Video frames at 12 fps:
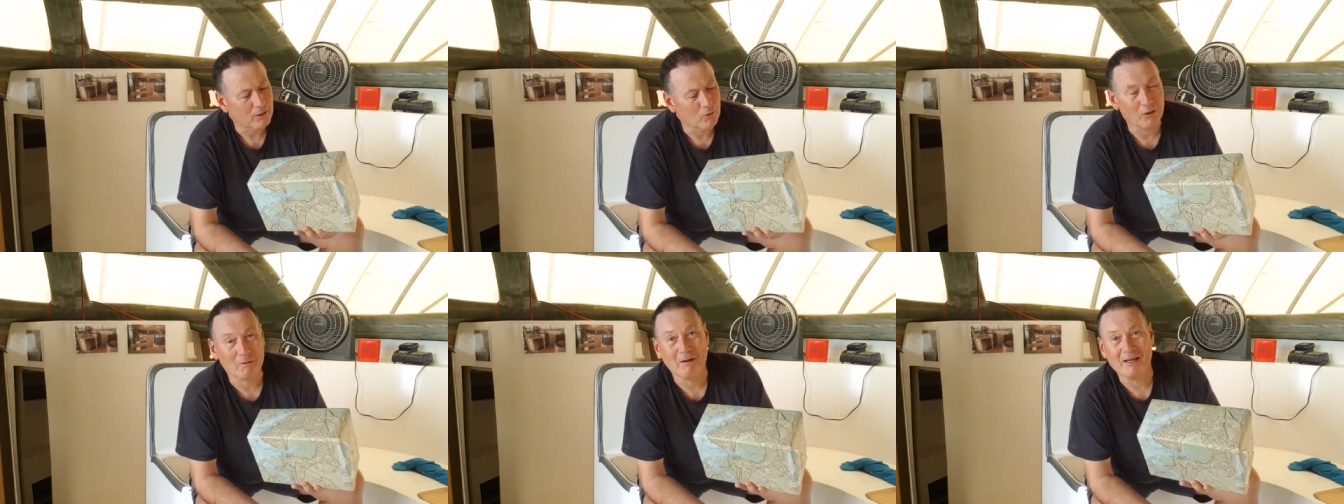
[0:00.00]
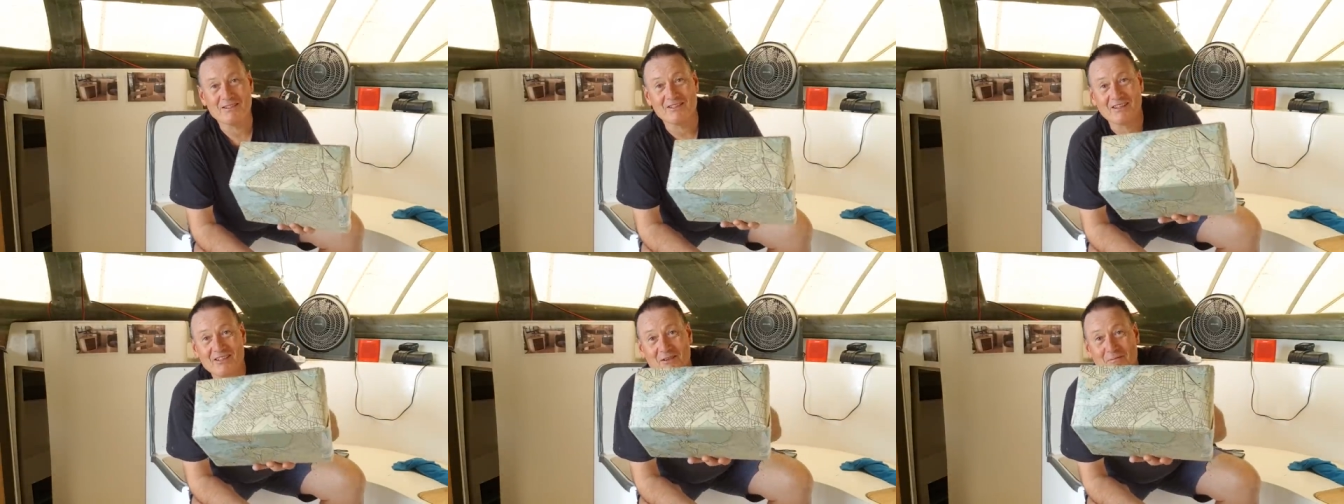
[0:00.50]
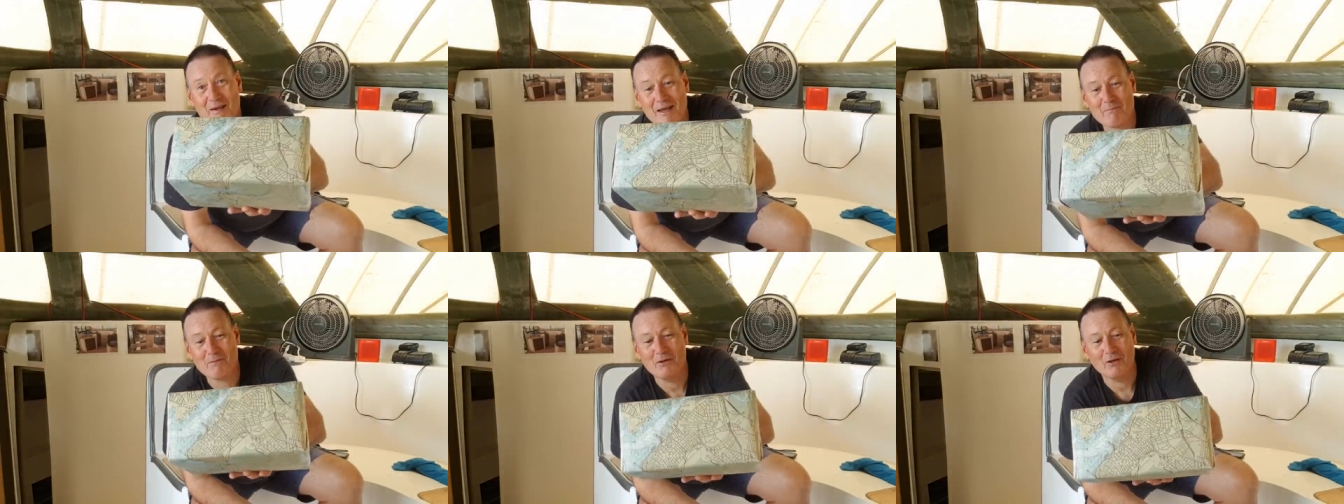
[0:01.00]
quite amazing. It's a
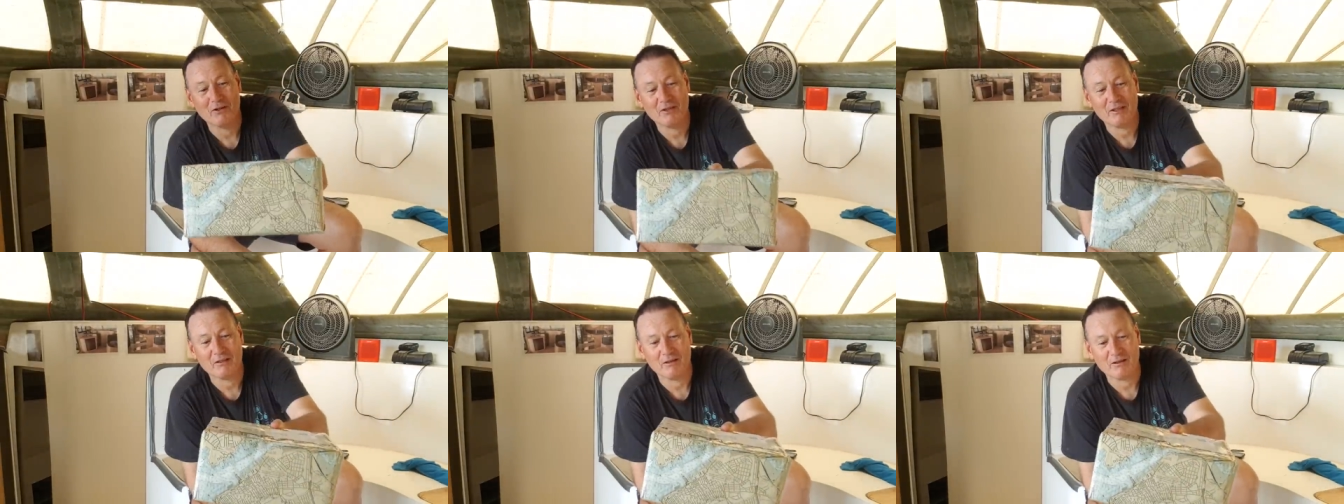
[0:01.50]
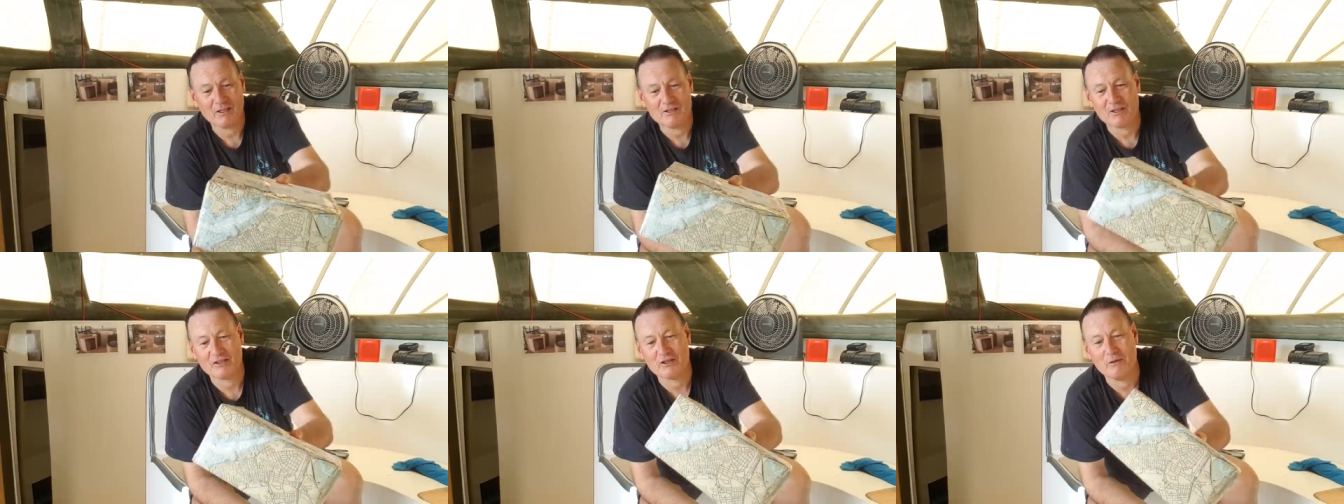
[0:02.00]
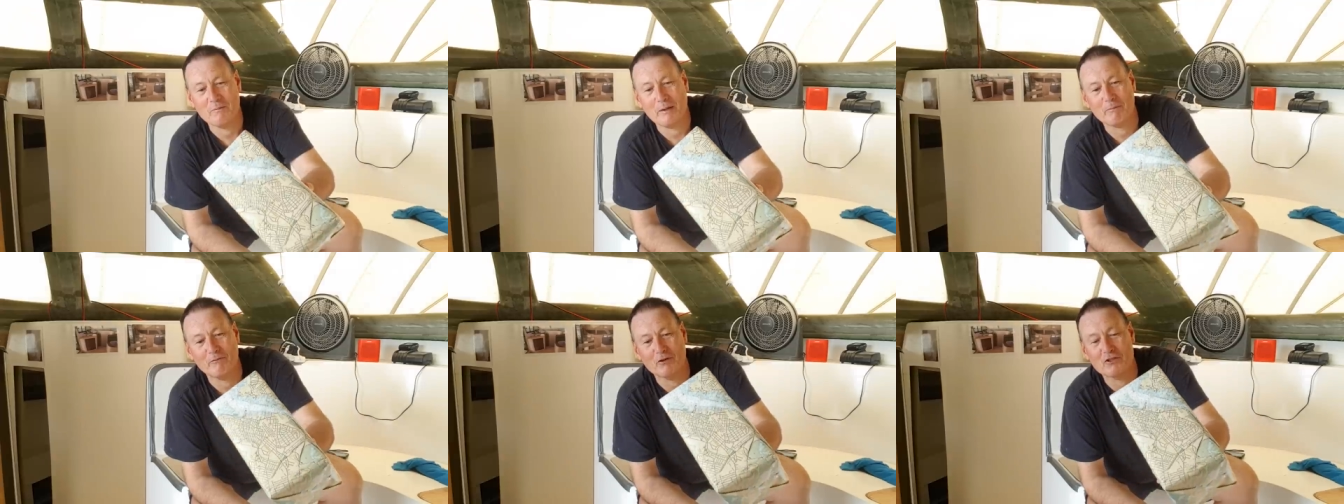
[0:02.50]
map. I think I think it's actually a
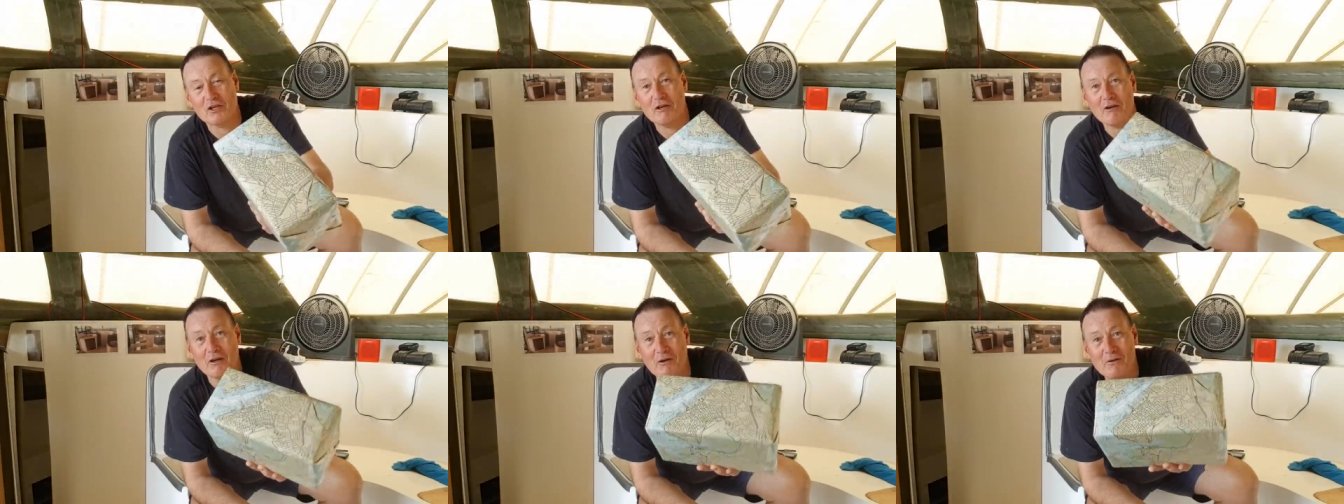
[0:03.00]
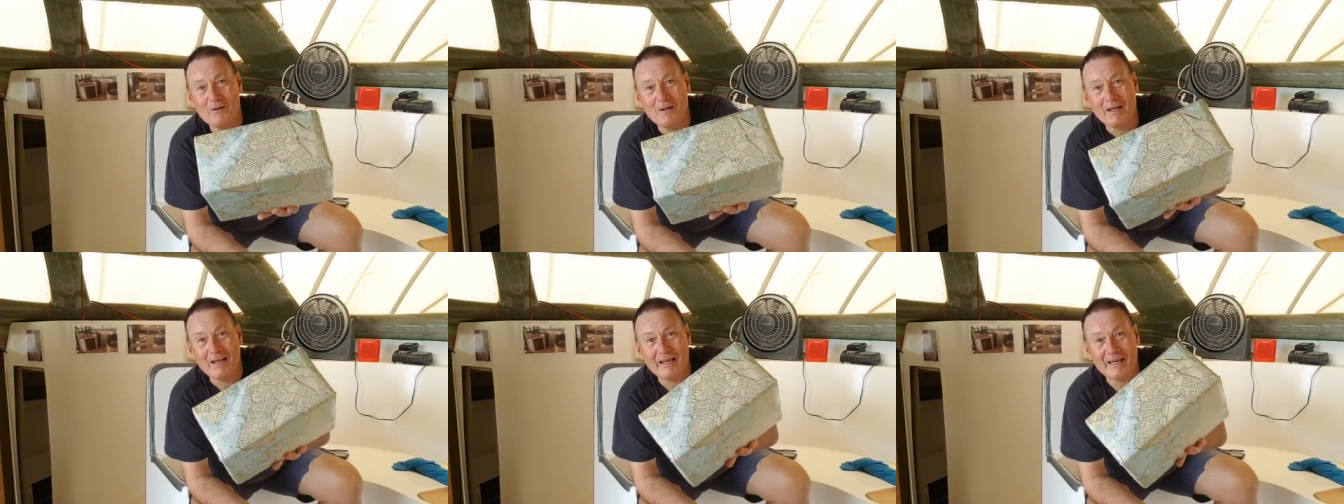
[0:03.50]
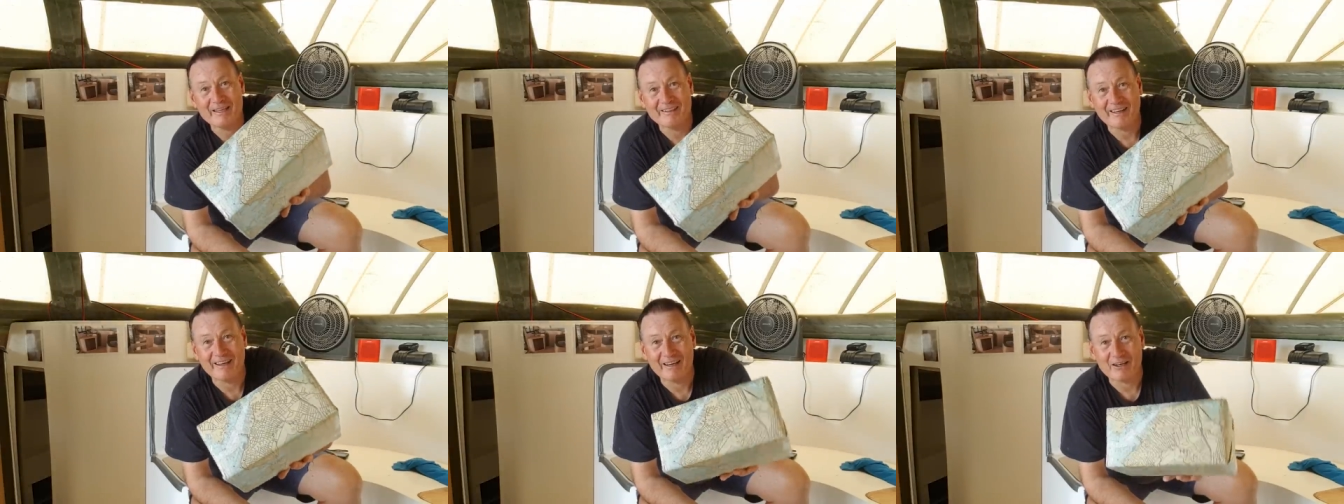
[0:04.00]
map of Ontario,
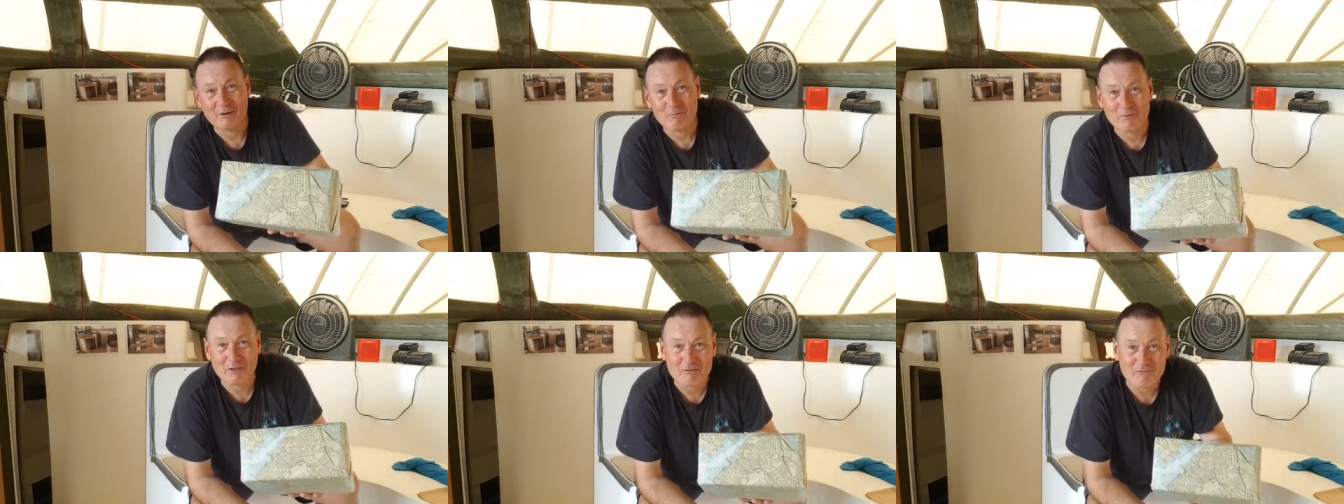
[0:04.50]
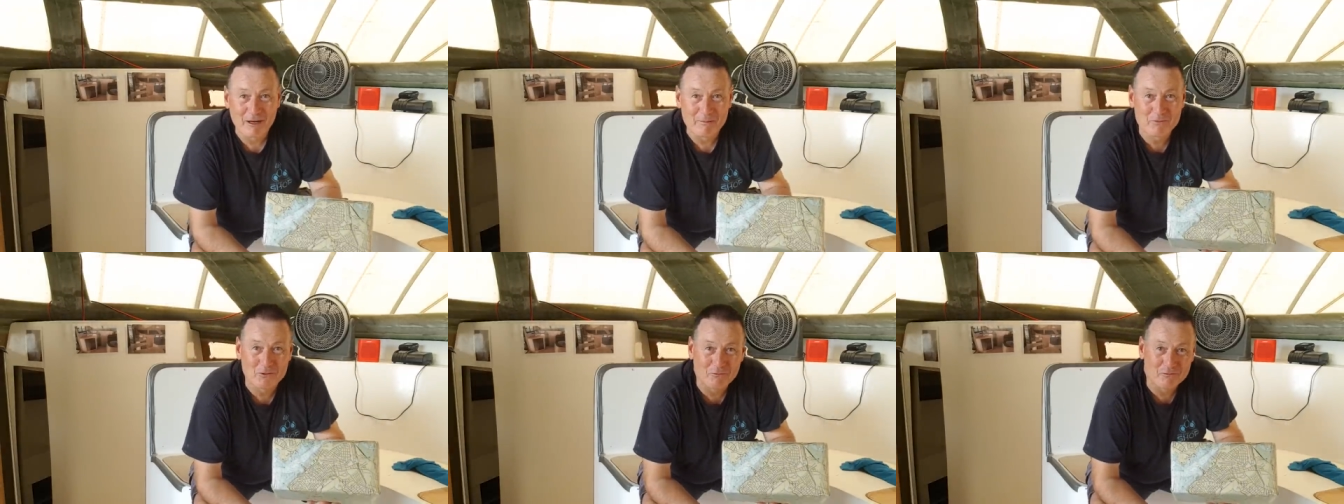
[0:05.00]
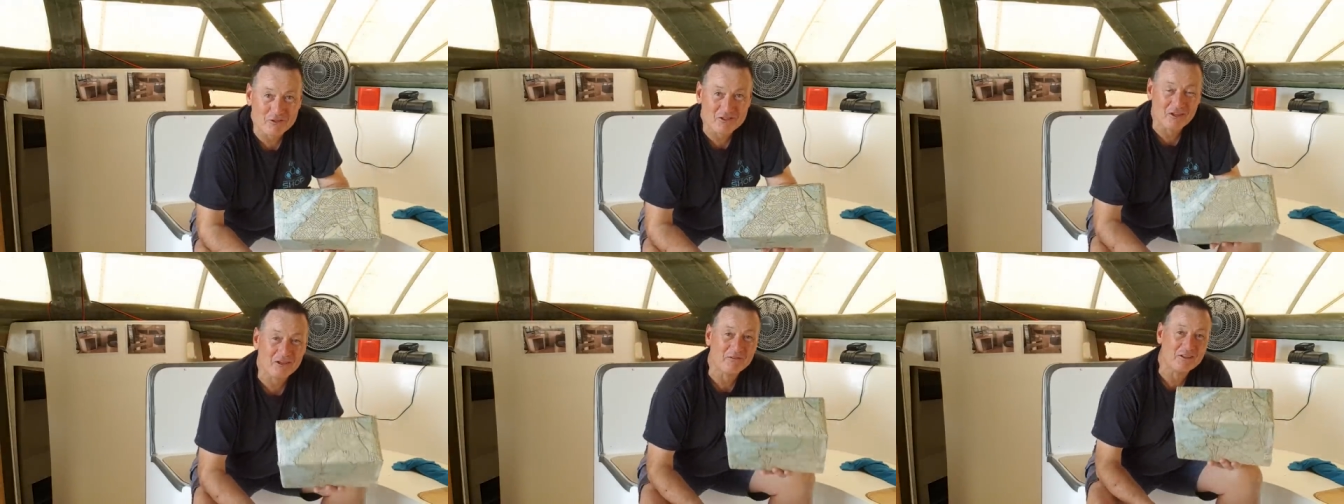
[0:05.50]
and uh, and I'm pretty rapt to have
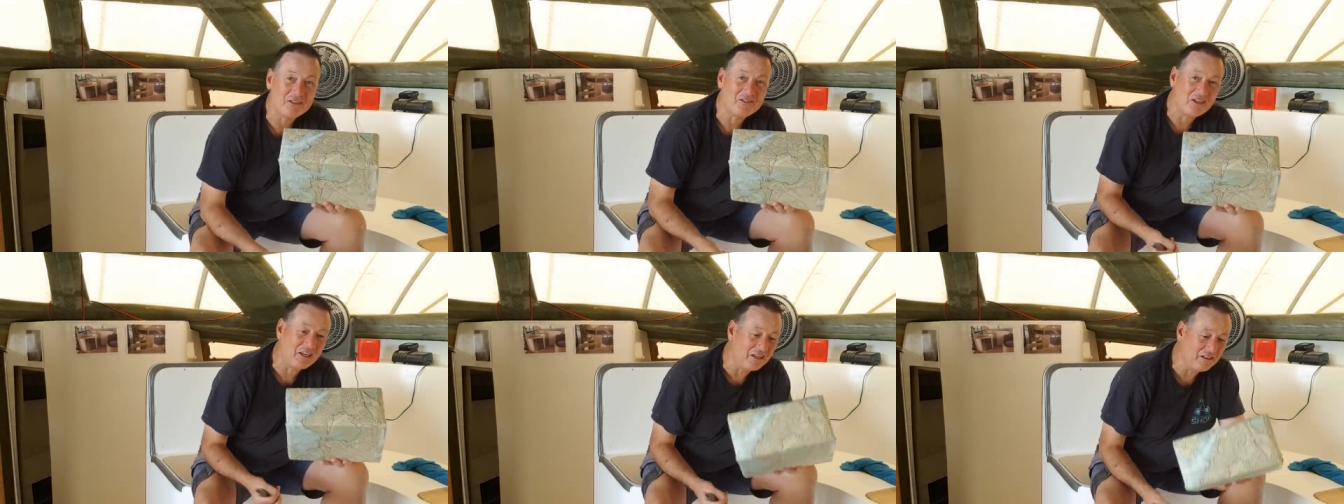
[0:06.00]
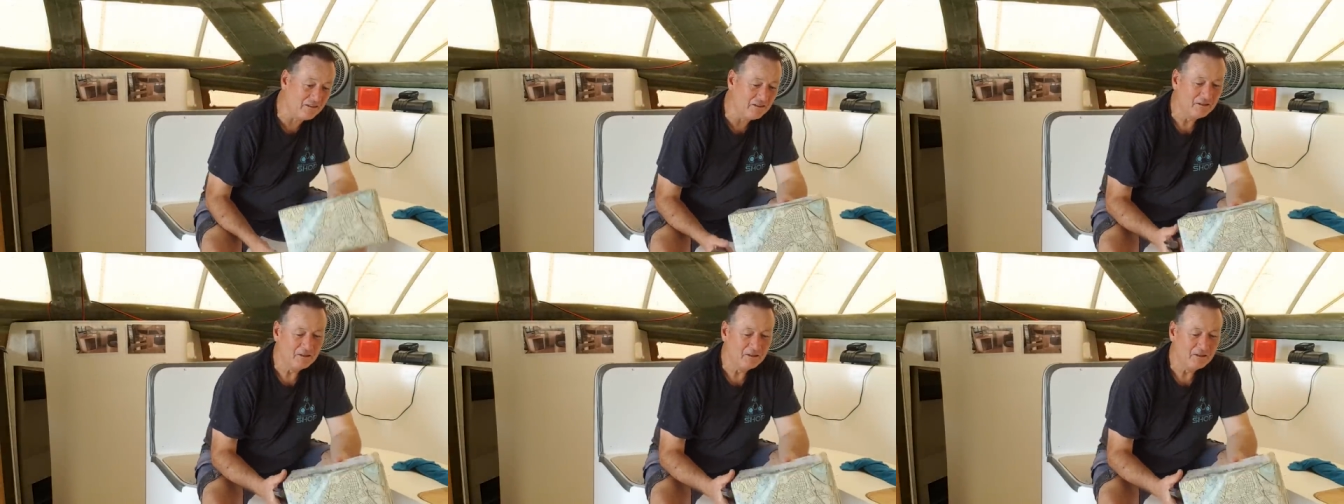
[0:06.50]
received this in